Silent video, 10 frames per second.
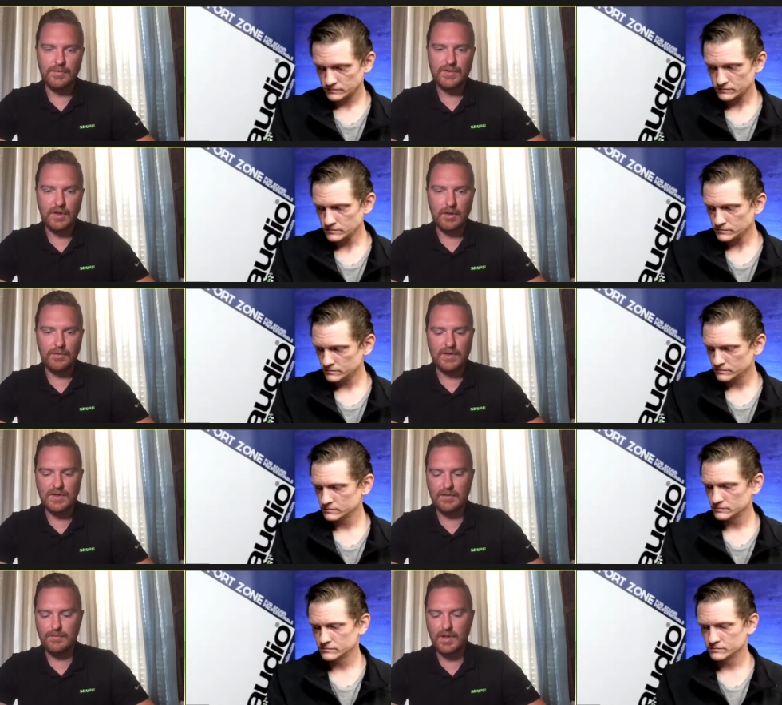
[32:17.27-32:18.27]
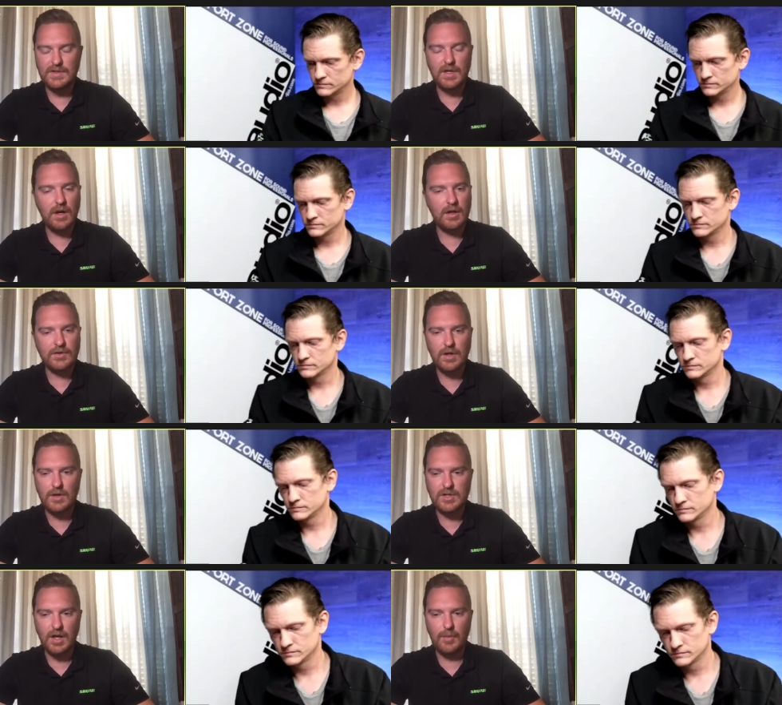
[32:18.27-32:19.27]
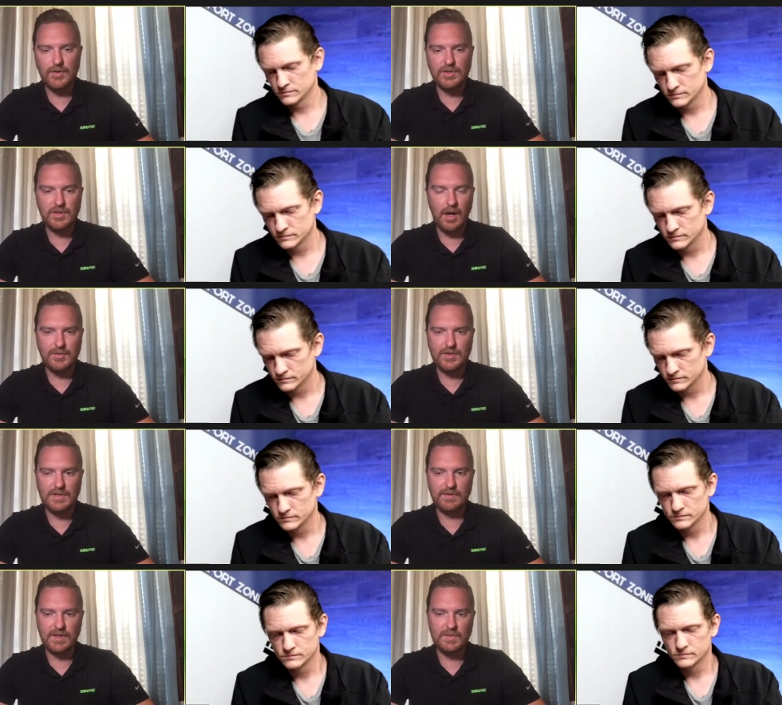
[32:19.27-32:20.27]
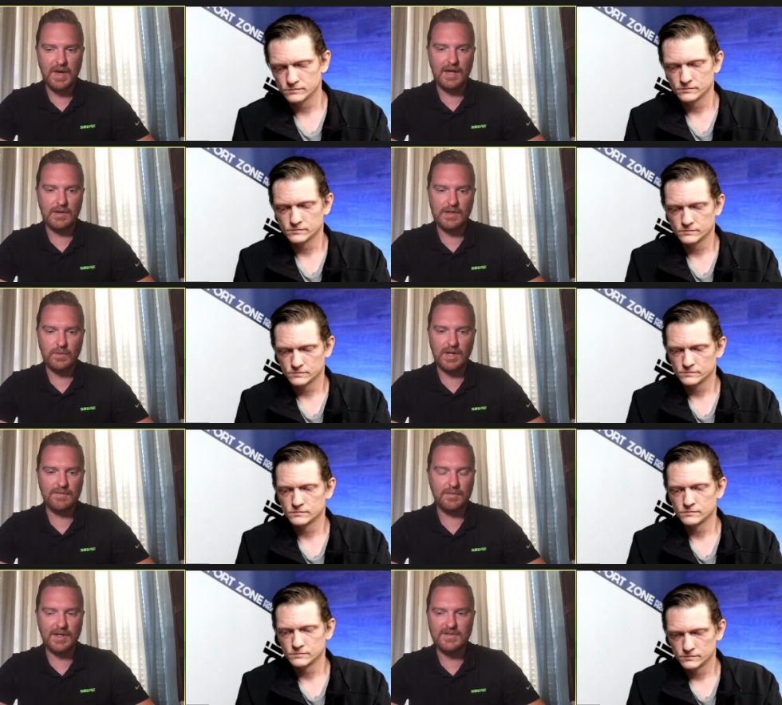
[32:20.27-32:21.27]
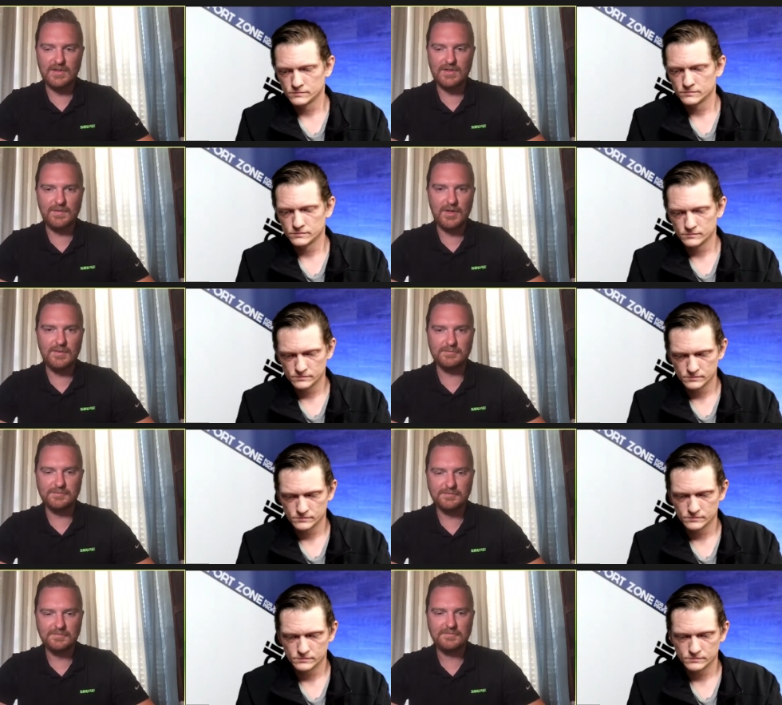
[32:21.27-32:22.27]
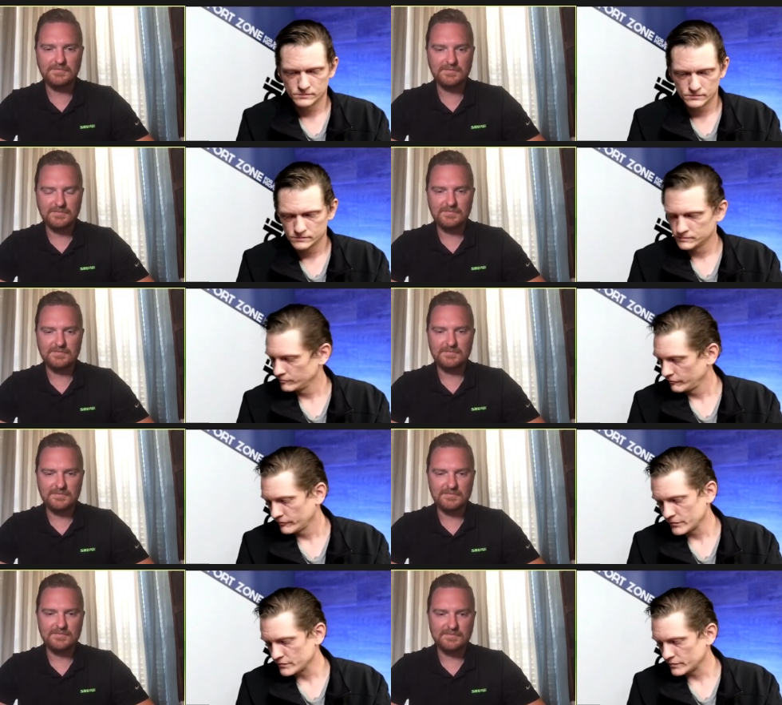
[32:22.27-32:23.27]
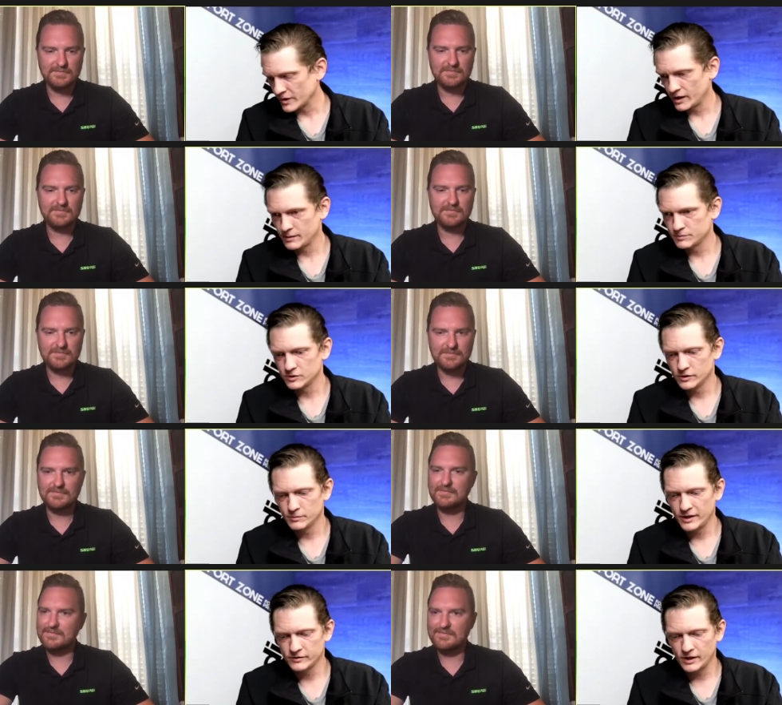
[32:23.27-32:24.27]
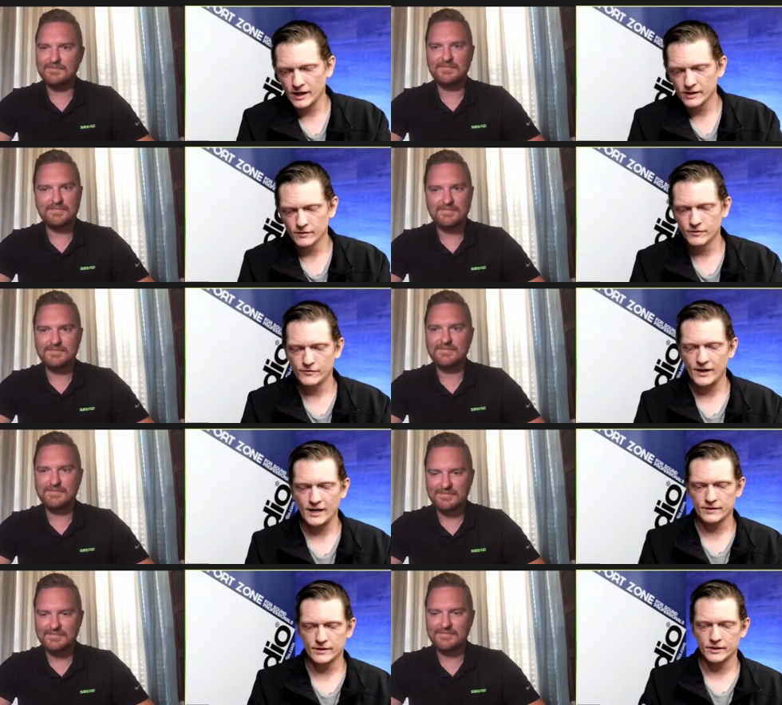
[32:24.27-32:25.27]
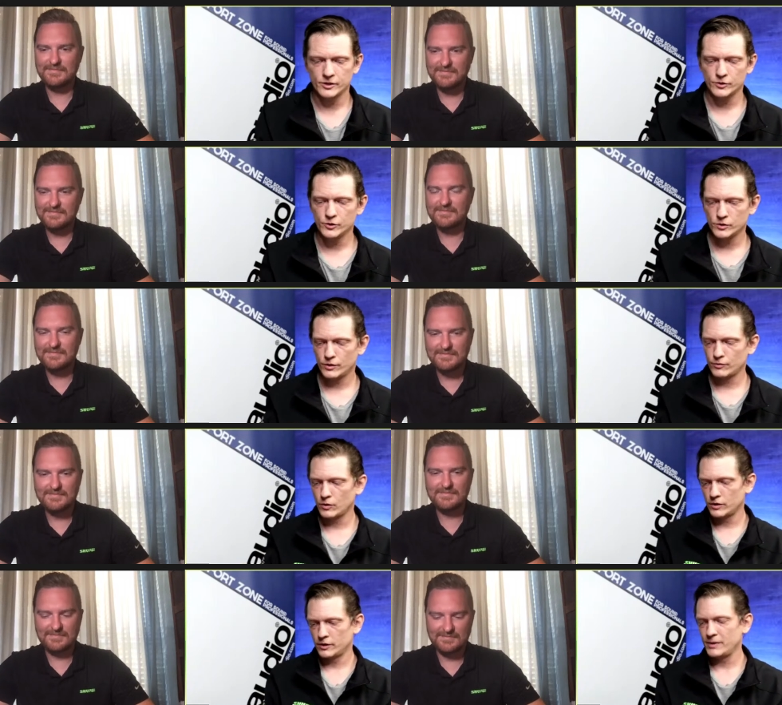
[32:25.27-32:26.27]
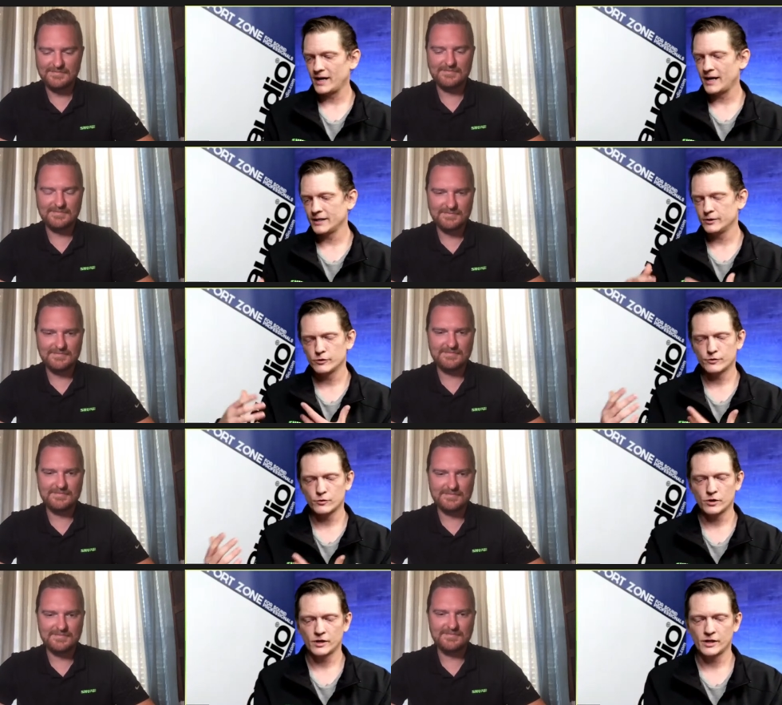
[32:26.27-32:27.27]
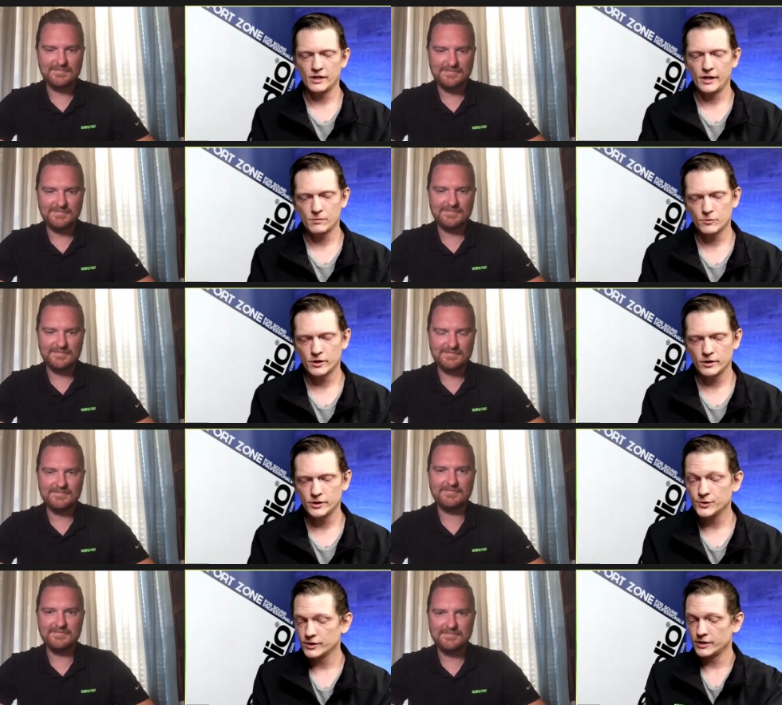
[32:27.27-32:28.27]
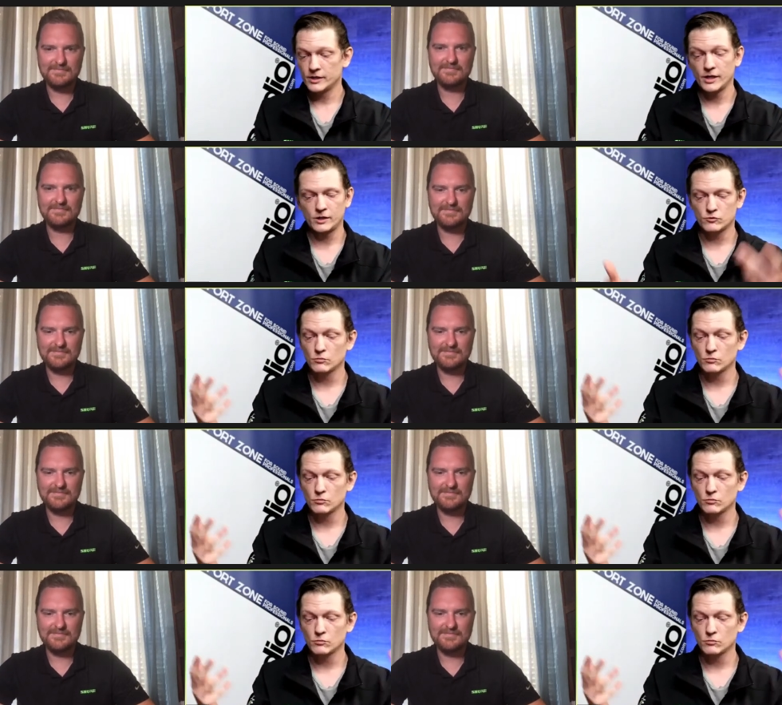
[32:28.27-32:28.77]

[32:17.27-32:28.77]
Speaker 1: So there's a, a ton of charging op- options for these batteries, whatever makes sense for you.
Speaker 2: Absolutely amazing. I love the fact that you know you can throw it in a bag, you can throw it on a camera, you can connect remote